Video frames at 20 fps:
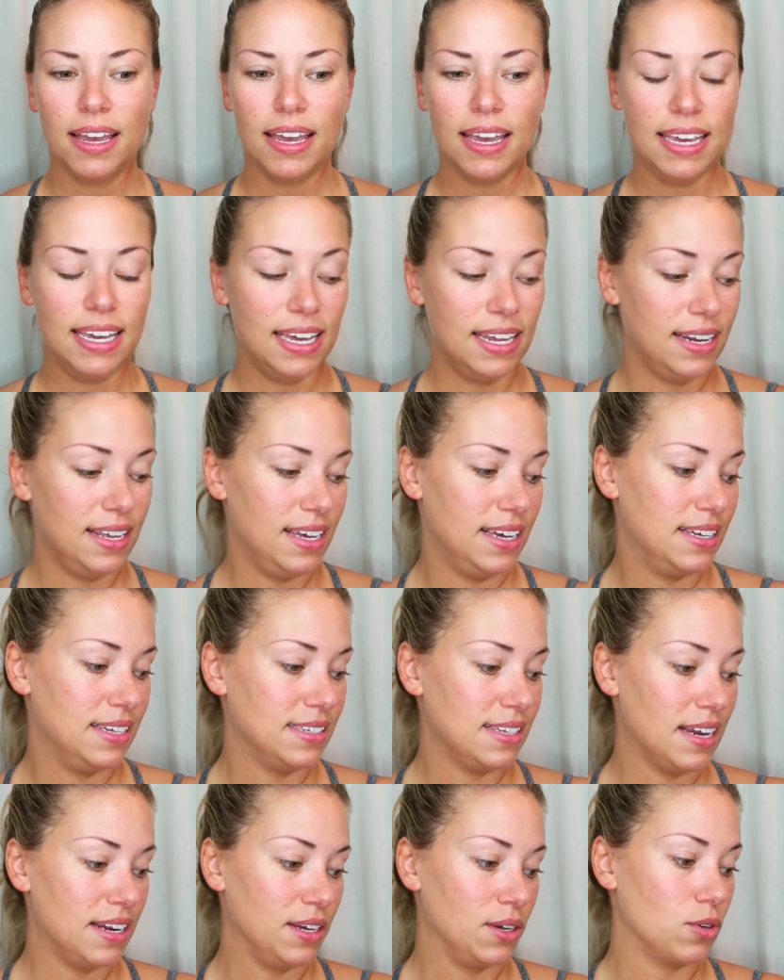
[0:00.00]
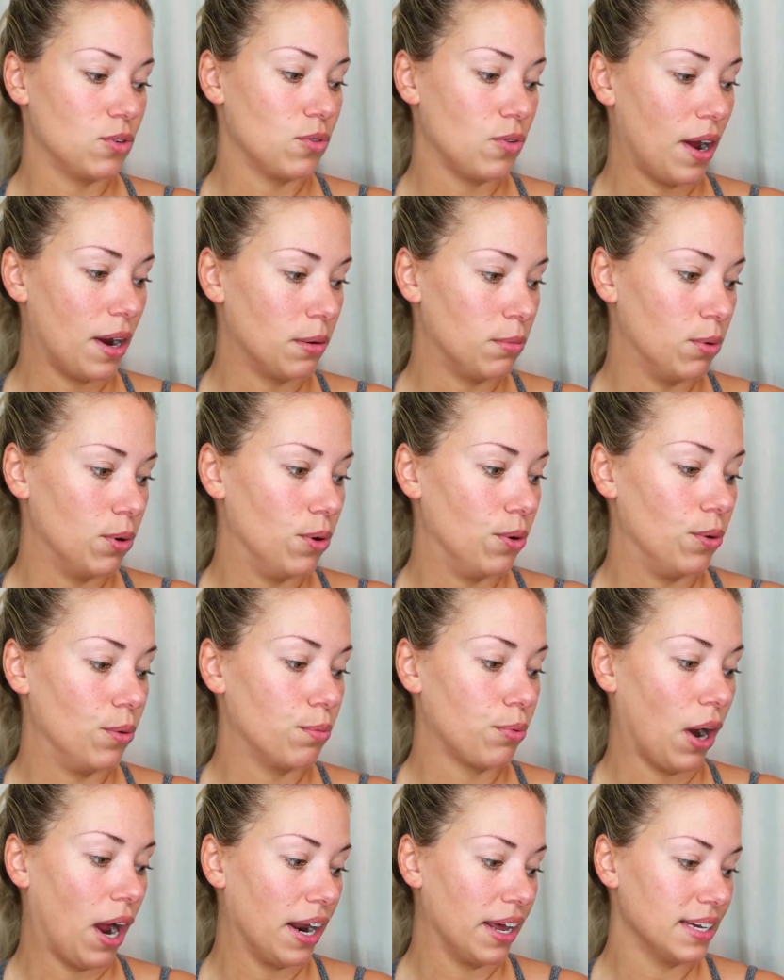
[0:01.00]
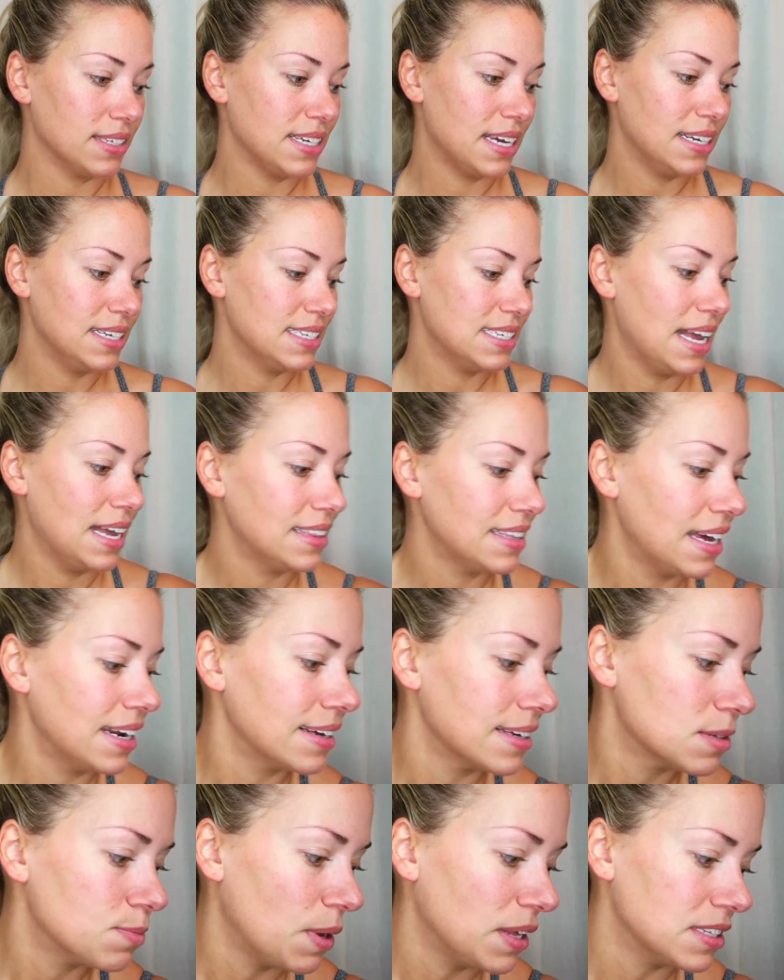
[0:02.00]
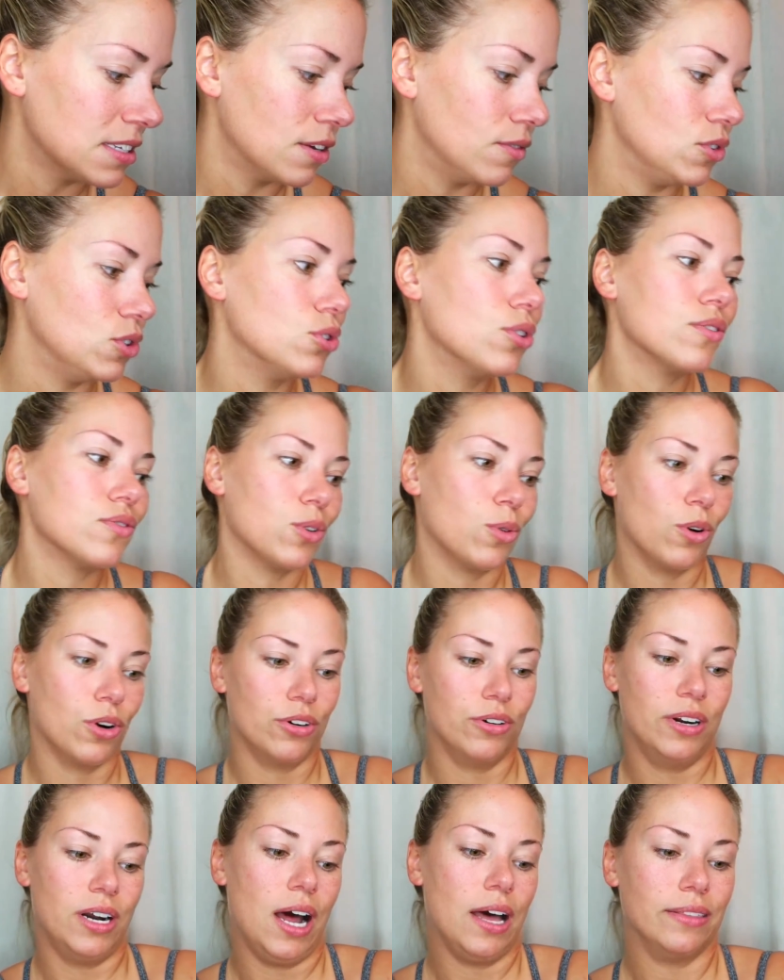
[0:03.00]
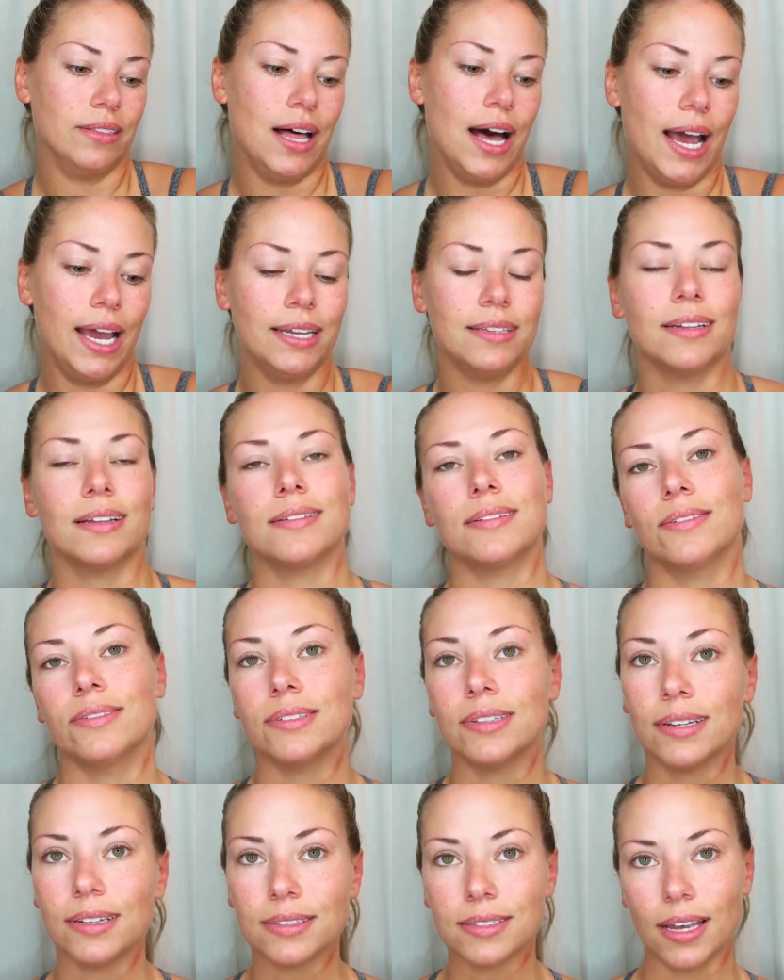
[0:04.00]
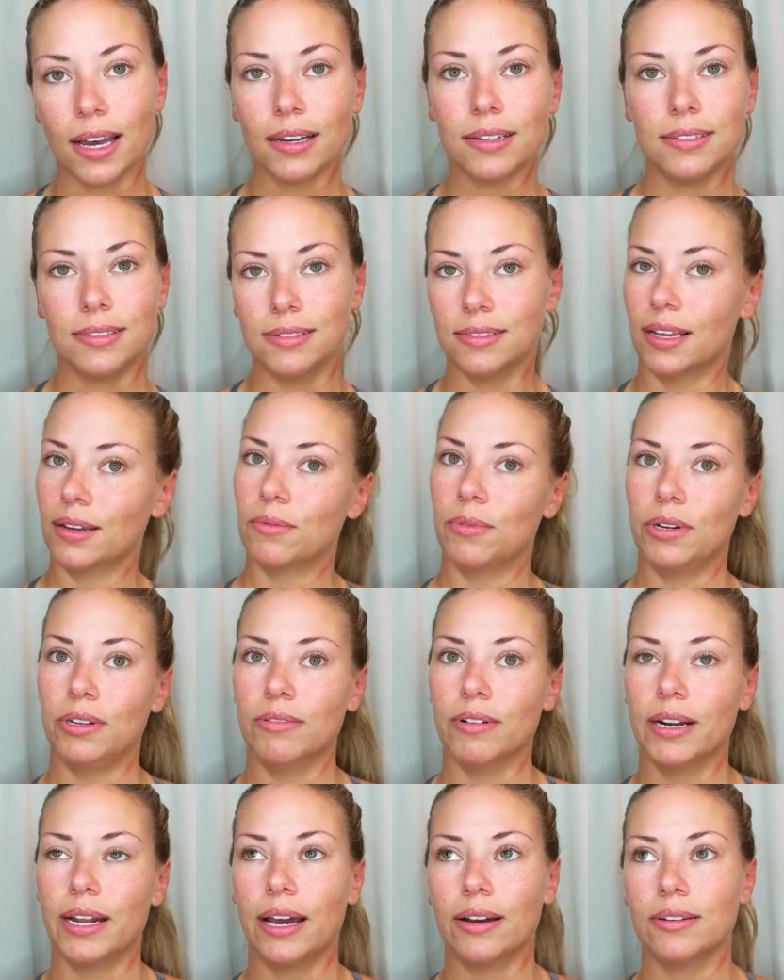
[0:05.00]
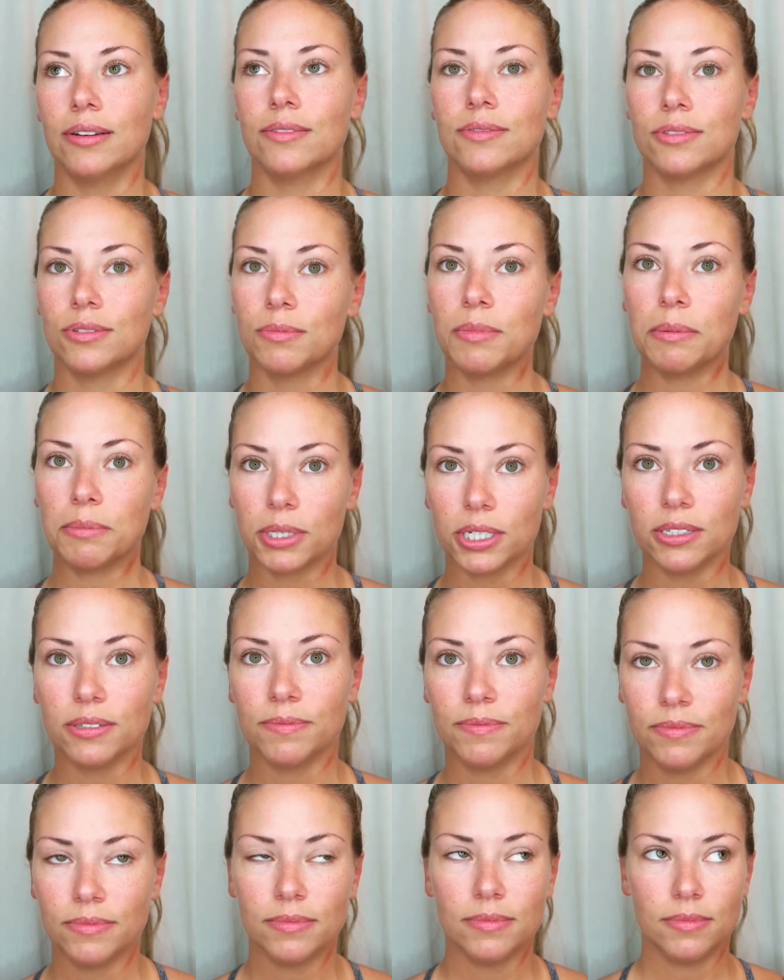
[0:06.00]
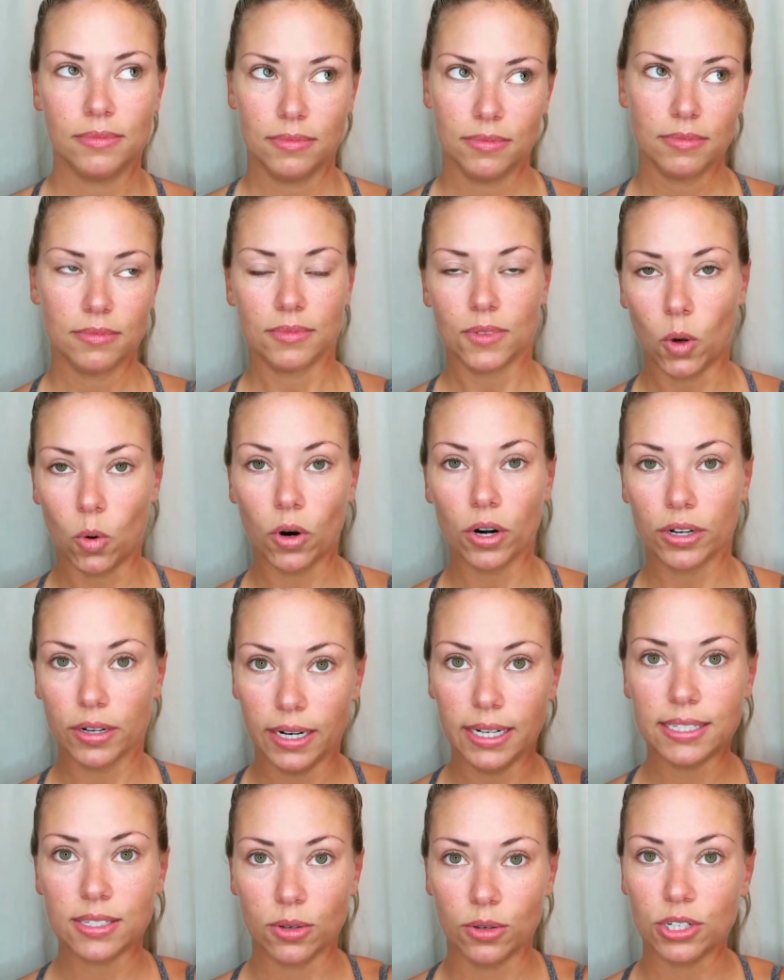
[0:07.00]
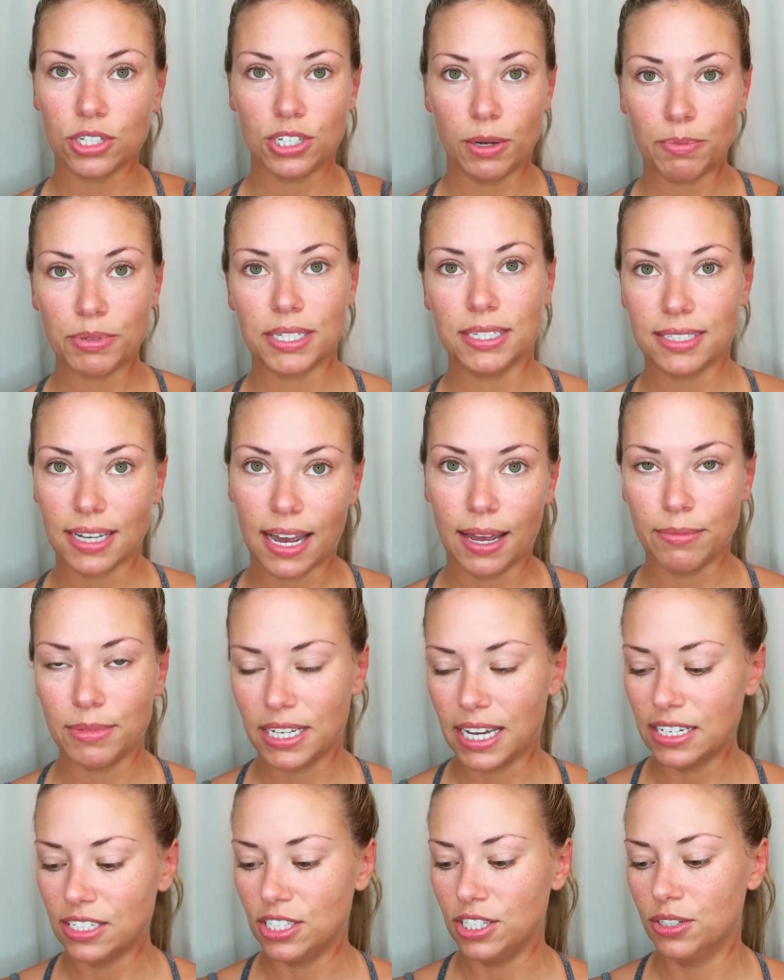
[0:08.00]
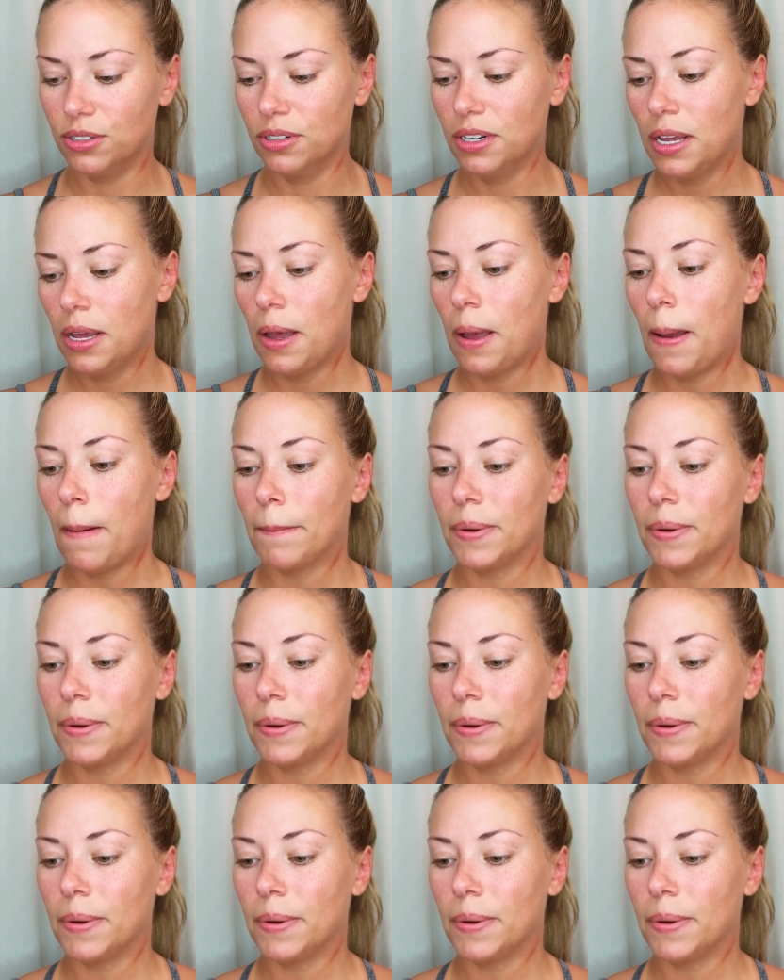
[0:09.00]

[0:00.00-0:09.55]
it is an incredible product, and it's not that expensive. You do have to order it online. That's the only thing that sucks, is like when you run out, you have to remember to order it so it ships in time to get to you.